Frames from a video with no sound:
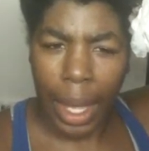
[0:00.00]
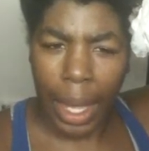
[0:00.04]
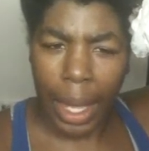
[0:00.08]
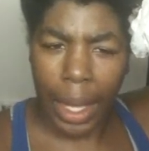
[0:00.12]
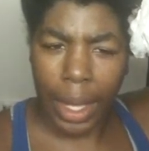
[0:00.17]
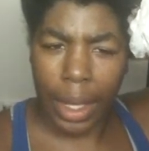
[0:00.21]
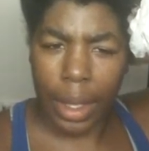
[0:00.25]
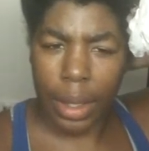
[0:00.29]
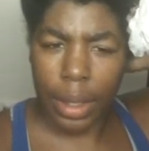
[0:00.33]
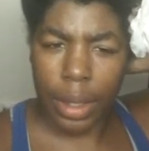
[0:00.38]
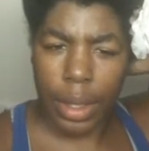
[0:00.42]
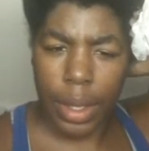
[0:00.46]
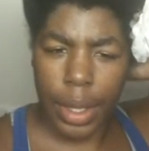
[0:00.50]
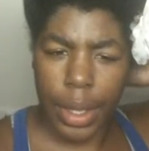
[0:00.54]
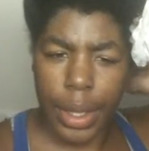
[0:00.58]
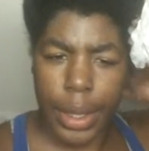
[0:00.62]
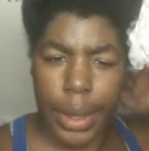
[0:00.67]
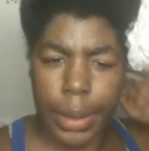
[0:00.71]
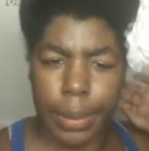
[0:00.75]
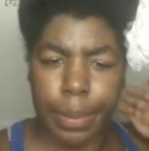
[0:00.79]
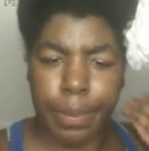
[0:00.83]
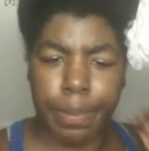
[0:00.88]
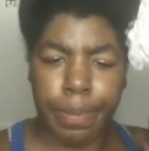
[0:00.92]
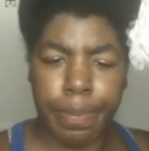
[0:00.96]
And
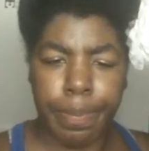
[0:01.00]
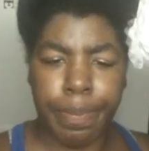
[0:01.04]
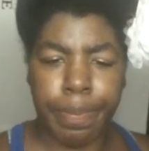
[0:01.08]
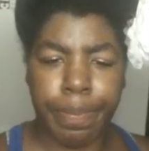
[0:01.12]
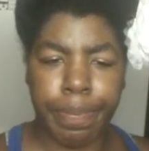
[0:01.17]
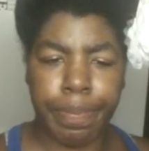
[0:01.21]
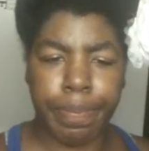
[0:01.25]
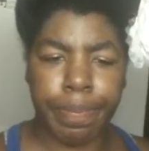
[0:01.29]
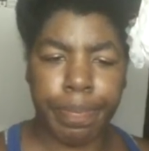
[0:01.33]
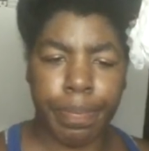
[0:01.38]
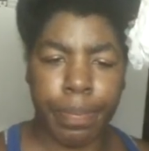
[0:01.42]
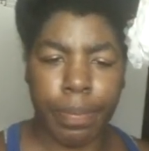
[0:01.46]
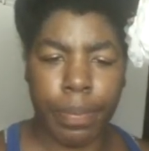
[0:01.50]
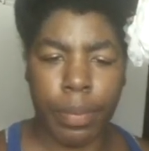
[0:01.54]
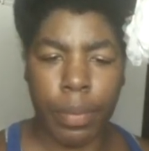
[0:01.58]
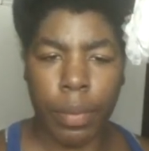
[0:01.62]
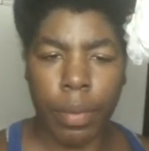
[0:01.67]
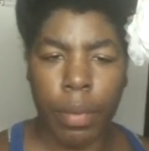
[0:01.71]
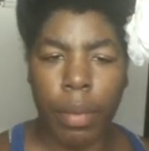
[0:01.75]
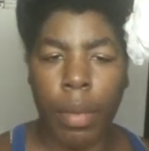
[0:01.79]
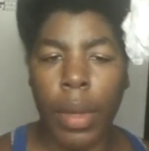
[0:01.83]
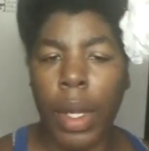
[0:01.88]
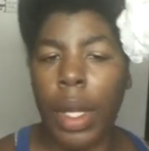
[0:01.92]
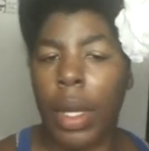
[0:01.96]
um,
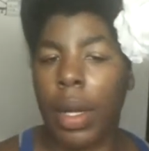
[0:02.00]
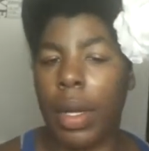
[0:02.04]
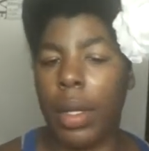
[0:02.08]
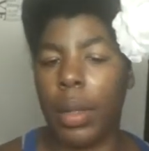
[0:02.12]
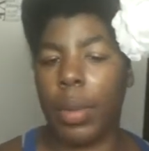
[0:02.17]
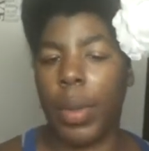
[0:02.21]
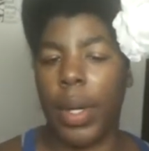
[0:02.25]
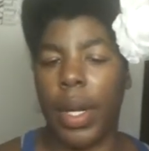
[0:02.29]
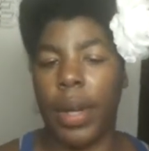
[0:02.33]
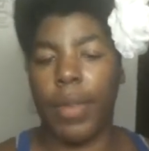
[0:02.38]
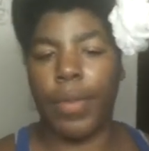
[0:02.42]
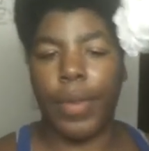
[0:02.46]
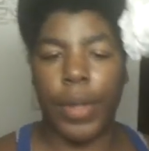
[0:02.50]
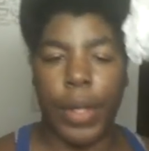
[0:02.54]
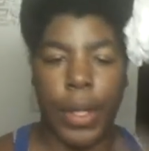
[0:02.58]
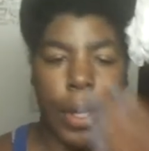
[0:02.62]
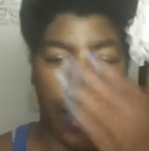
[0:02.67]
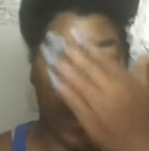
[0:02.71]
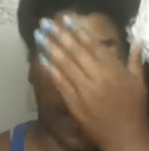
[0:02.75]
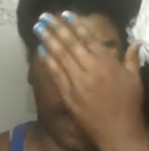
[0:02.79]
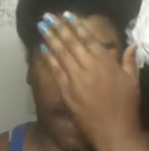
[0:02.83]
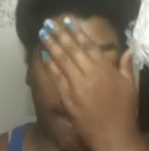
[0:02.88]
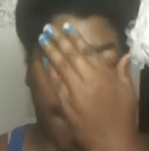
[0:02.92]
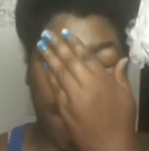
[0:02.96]
gonna wear it for
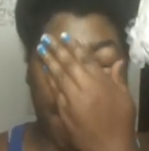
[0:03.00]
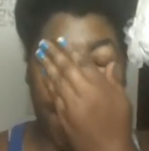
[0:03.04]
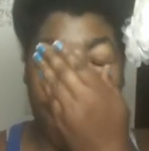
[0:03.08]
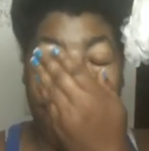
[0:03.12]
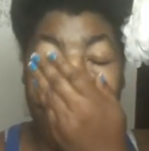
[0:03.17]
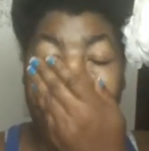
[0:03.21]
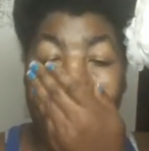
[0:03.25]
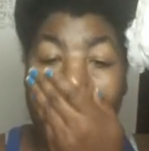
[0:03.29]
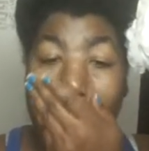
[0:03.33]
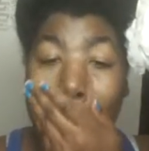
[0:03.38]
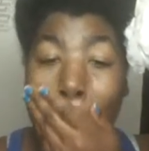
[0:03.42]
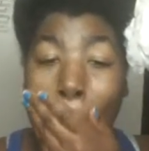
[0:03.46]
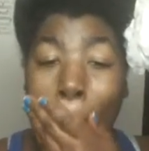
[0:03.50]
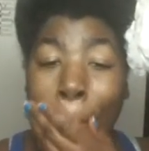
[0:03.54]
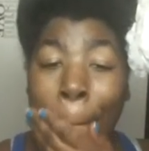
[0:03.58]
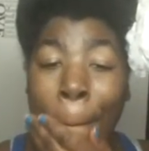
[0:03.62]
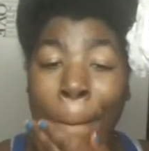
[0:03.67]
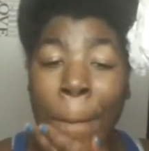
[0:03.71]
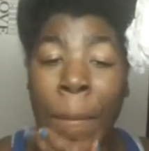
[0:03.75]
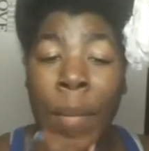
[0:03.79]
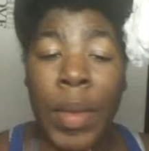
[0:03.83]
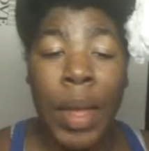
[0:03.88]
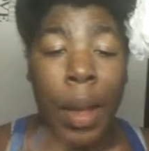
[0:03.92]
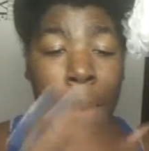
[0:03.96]
tonight.
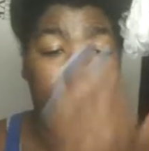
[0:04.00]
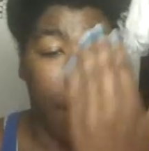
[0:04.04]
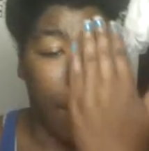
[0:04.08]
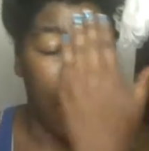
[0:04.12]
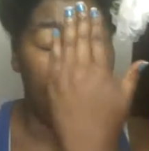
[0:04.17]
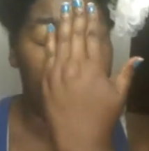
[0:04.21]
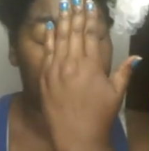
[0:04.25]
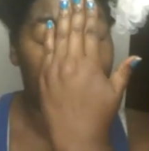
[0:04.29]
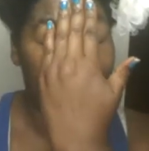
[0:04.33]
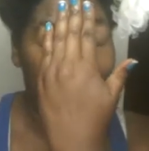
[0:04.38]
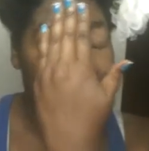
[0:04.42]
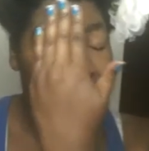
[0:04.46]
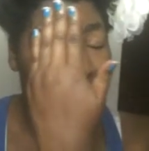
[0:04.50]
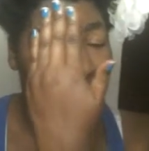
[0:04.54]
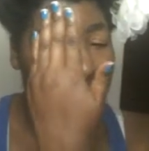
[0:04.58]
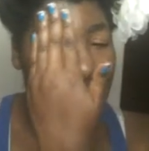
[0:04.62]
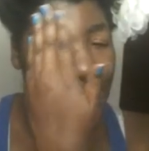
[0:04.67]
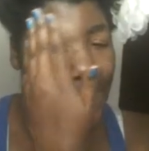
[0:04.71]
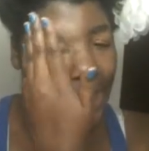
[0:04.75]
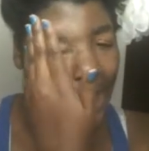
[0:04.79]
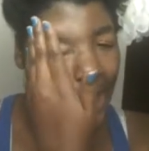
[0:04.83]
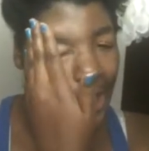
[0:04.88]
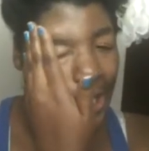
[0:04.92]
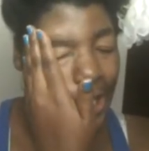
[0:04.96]
My
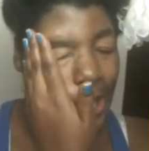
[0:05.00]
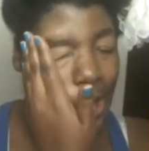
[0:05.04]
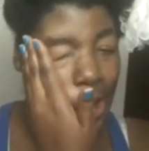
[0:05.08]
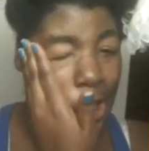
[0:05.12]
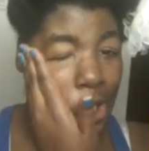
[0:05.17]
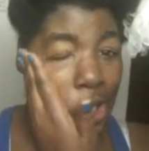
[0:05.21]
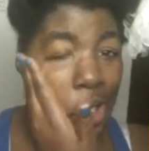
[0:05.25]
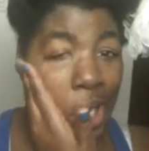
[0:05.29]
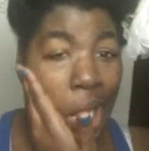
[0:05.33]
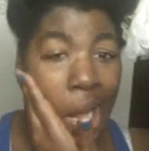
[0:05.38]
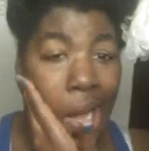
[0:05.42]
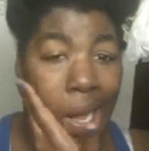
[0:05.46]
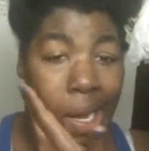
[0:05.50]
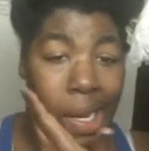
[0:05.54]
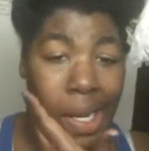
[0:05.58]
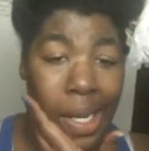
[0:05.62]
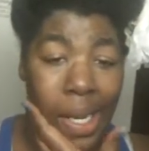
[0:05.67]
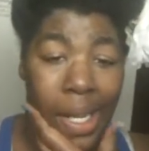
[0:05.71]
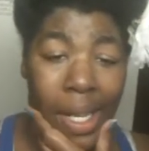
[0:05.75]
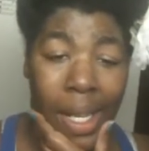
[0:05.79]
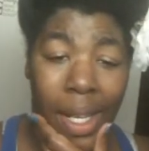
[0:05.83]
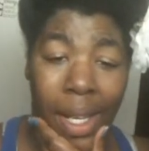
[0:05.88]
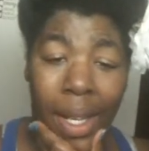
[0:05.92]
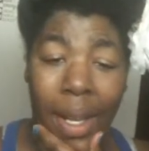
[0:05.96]
face is
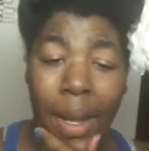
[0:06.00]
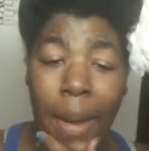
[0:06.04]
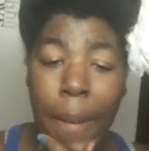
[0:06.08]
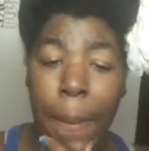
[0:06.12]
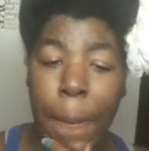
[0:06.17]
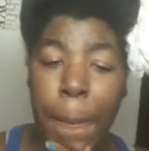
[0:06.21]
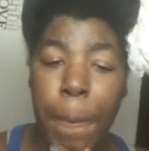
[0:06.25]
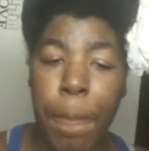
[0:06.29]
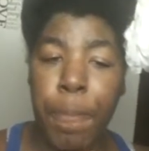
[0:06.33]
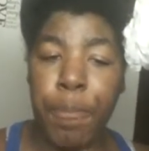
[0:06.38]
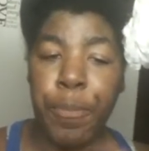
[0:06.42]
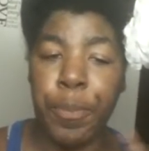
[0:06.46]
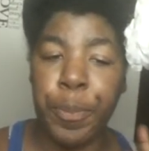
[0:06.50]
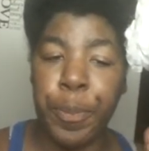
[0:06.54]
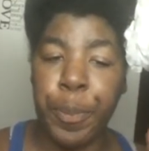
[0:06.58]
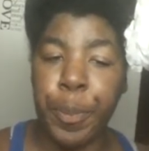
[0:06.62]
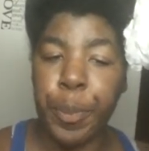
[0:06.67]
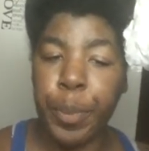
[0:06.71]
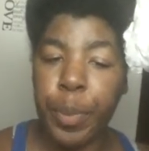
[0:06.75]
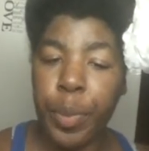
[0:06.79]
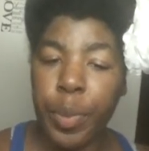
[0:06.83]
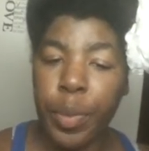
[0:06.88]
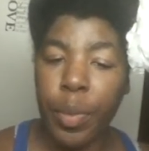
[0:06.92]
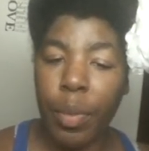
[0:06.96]
shining.
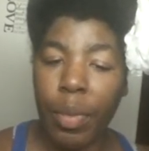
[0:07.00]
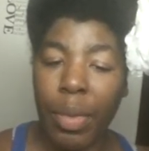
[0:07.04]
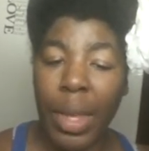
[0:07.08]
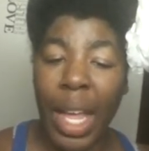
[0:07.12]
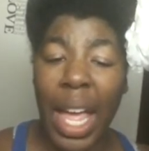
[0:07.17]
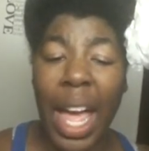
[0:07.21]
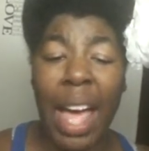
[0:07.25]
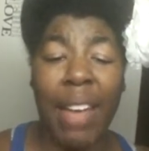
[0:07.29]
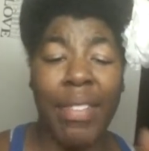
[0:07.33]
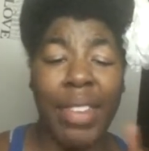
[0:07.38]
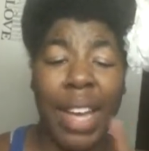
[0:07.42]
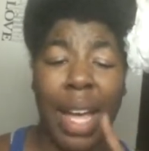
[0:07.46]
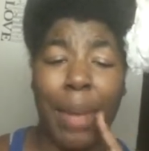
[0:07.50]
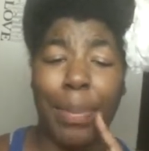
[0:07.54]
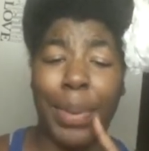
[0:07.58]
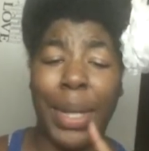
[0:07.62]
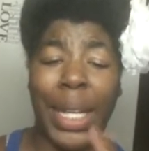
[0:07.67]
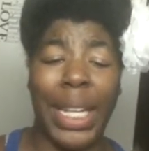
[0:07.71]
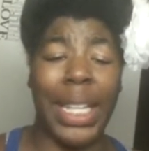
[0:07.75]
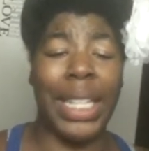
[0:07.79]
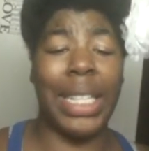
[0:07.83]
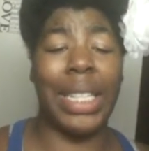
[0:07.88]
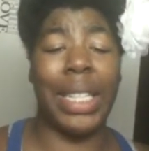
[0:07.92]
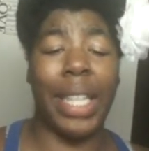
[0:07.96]
I have not
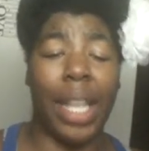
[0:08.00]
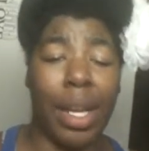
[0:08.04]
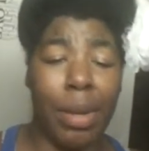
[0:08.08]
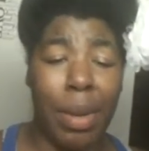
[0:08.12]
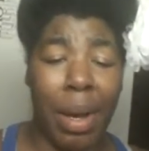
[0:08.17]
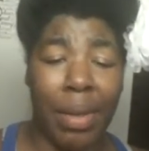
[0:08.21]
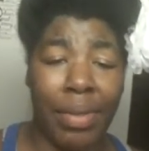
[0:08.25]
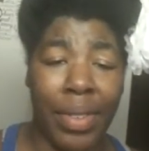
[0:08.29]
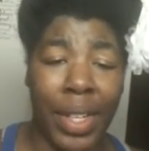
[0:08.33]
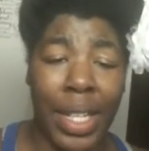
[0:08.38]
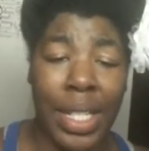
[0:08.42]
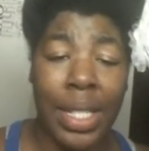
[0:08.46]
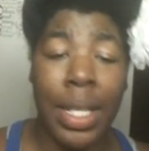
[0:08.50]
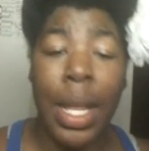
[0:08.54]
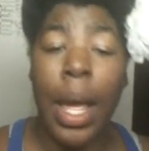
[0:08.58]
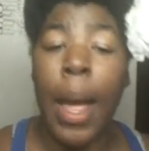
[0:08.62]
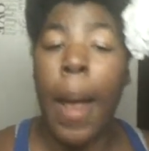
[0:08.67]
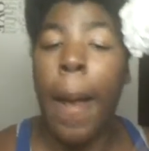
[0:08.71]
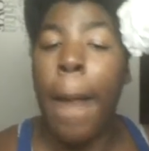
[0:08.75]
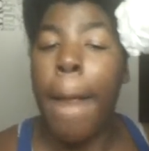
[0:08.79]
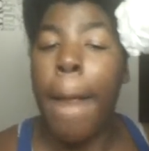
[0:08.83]
put anything on my face.